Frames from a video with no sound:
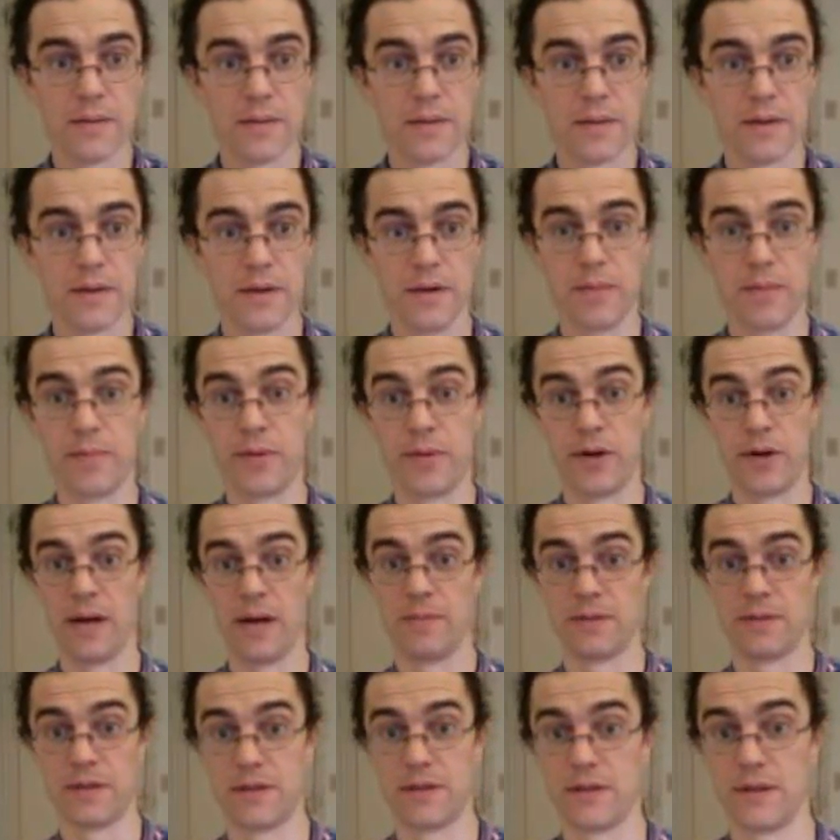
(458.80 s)
you know,
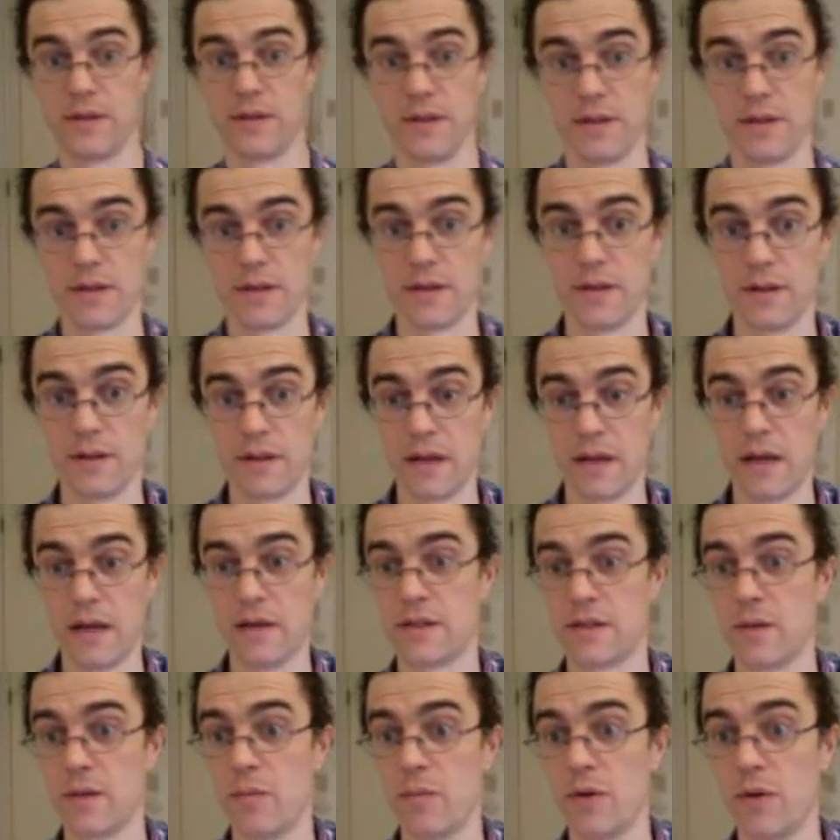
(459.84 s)
perhaps
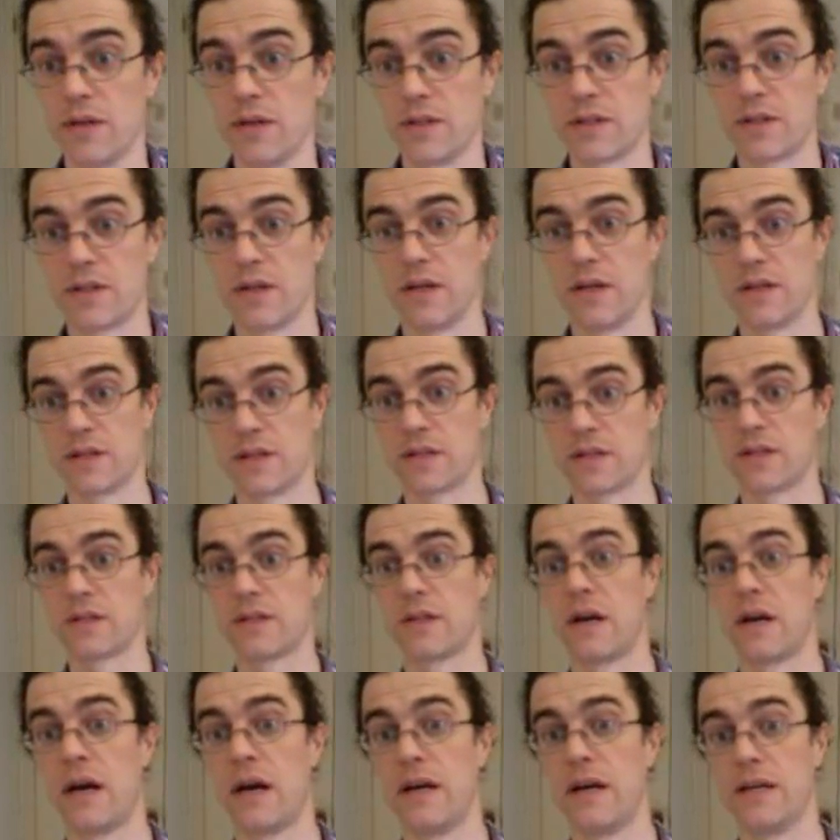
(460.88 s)
somewhere as
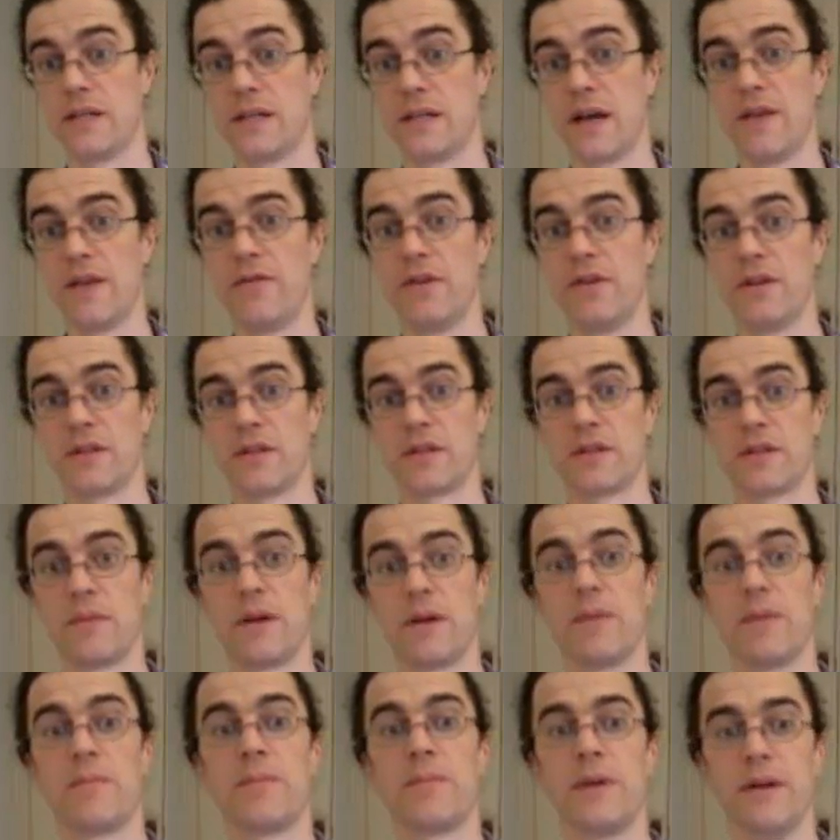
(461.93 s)
high as Everest, my
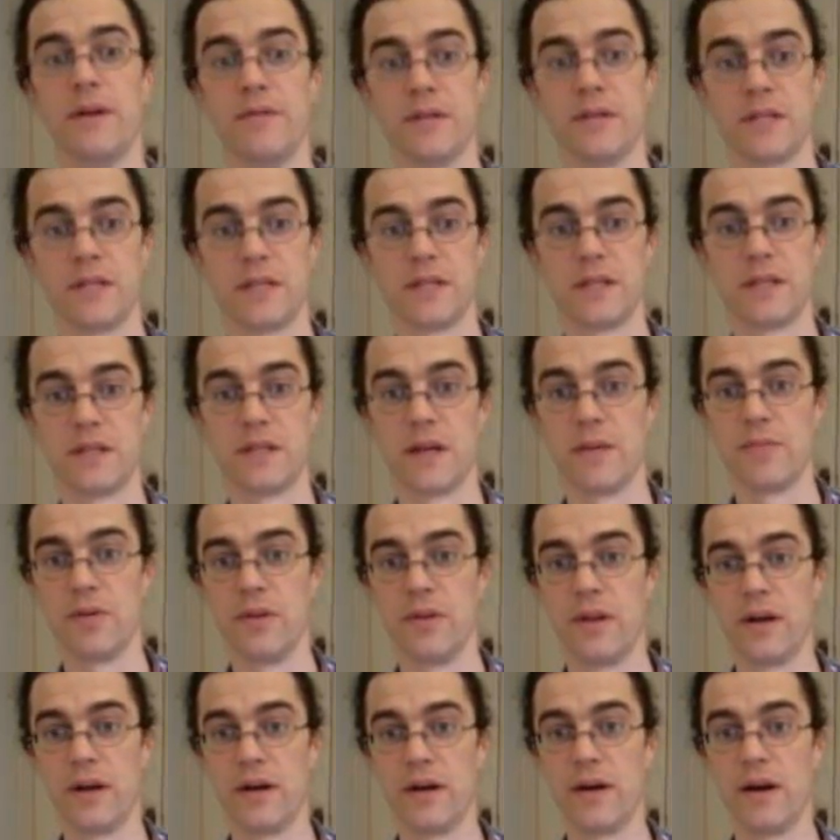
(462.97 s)
previous example
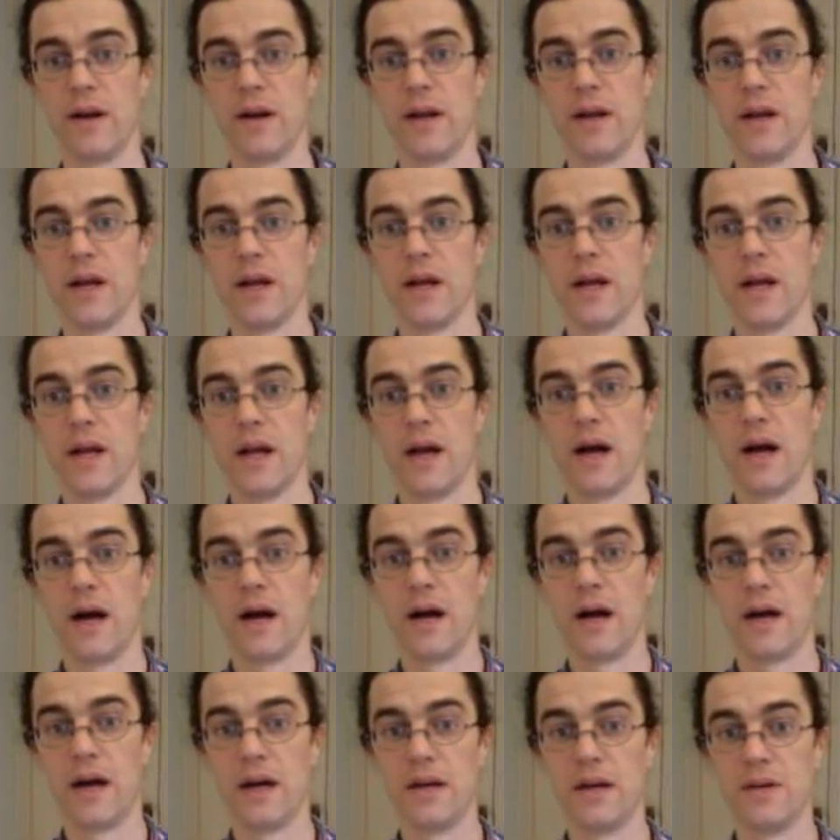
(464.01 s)
there,
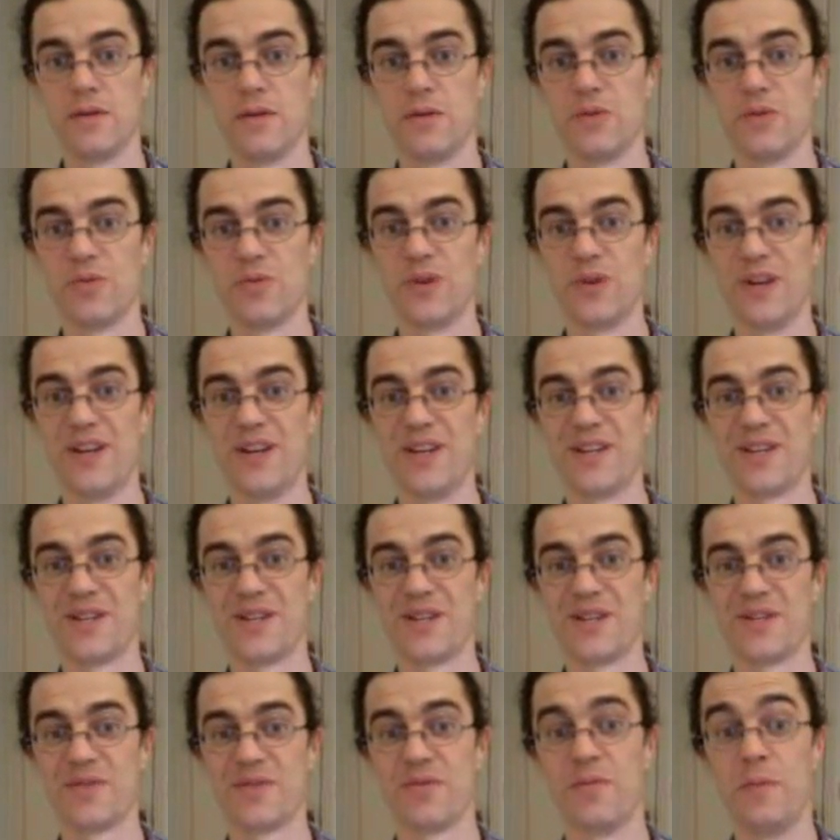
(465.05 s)
would
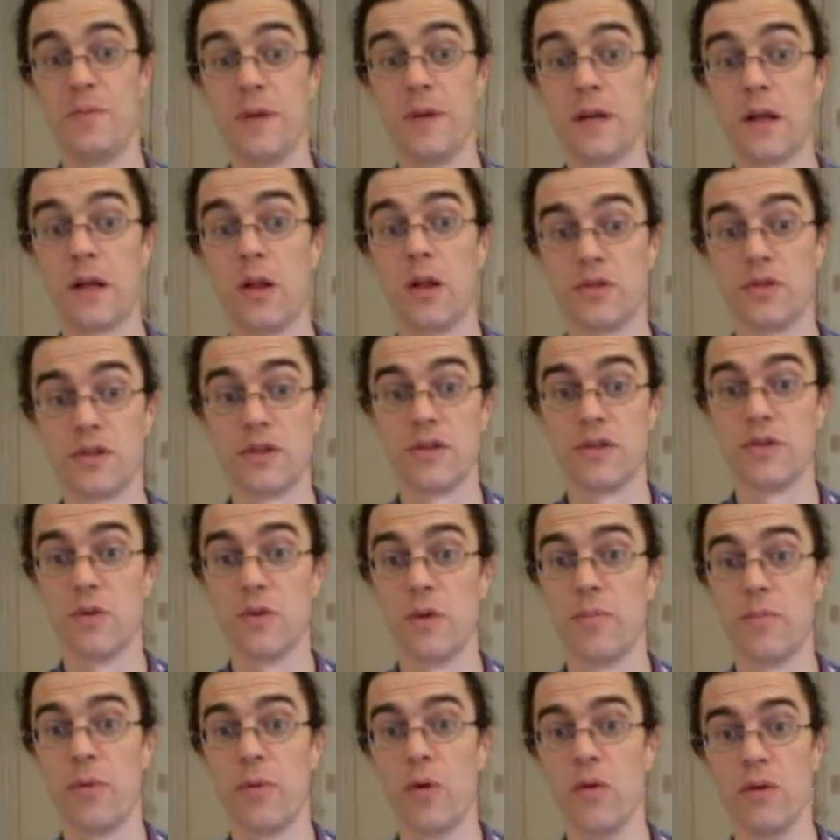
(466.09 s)
be closer to a
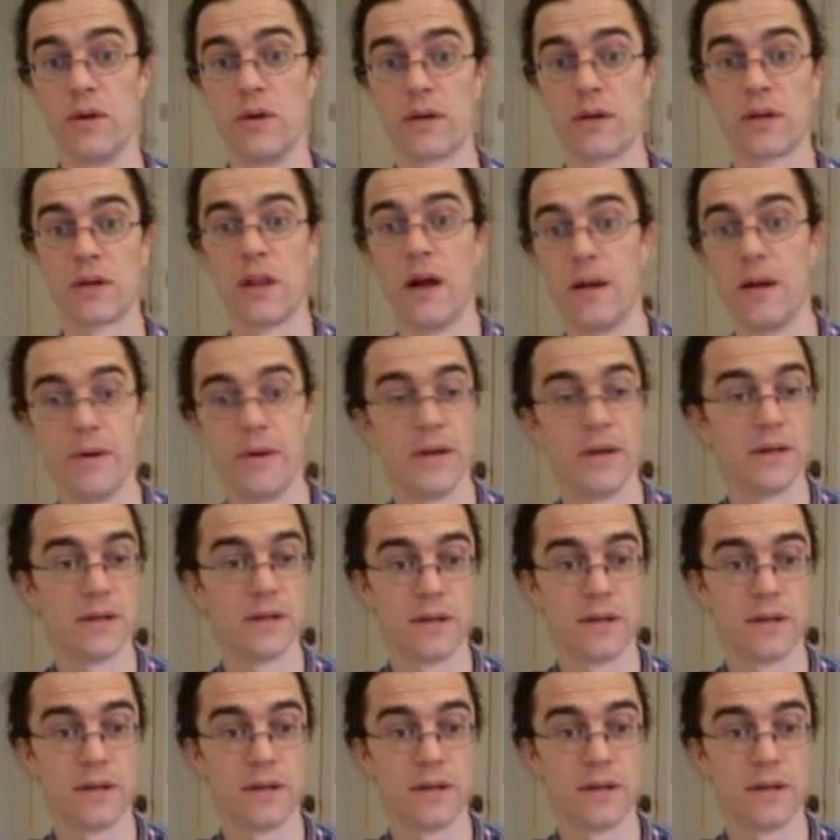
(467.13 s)
polar climate.